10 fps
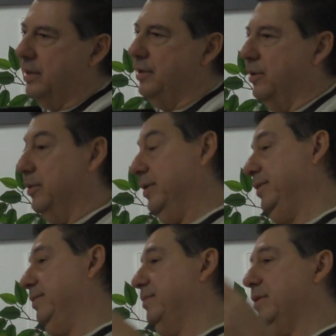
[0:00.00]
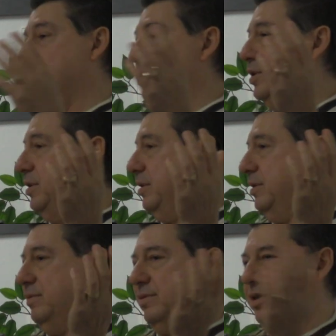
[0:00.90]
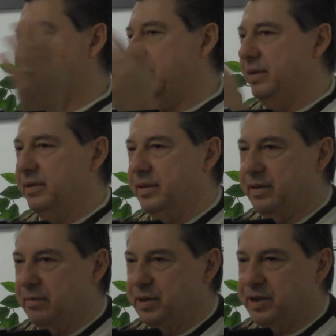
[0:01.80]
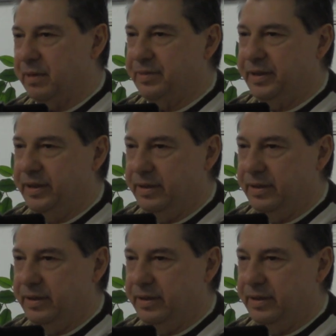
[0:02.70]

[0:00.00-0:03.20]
you know, and there was some, there was some